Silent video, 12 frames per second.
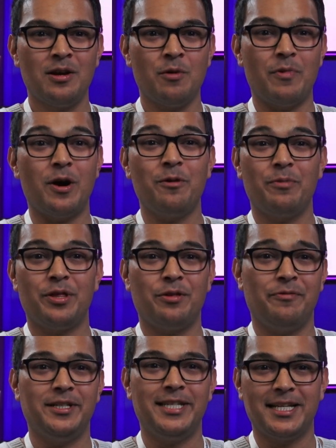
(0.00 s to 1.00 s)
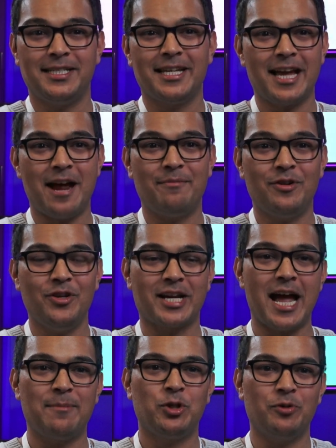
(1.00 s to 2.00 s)
Well, with a 360 camera, you're
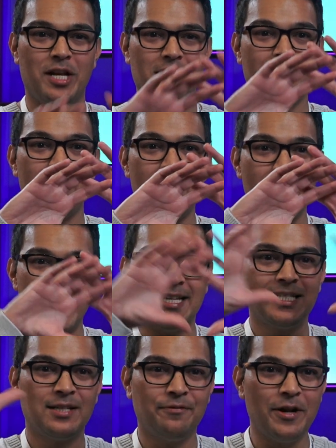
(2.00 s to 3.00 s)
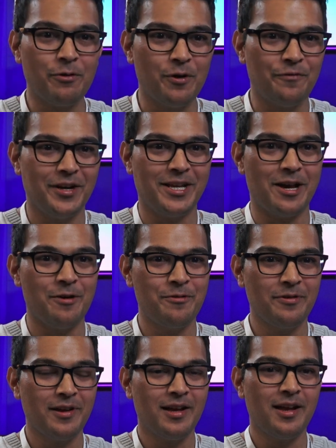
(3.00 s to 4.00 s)
capturing a sphere of video
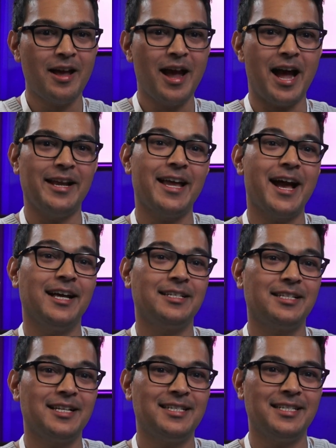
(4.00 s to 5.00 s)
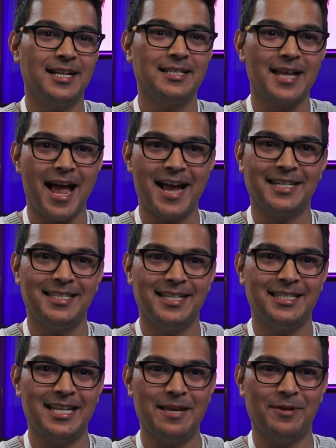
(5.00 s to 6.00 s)
and it has 6-axis
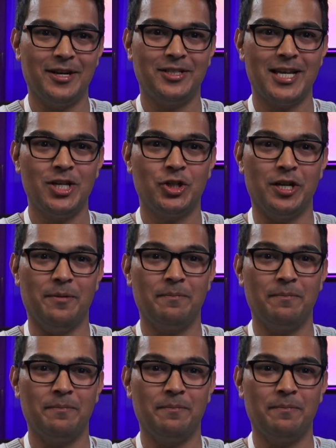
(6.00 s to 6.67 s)
stabilization.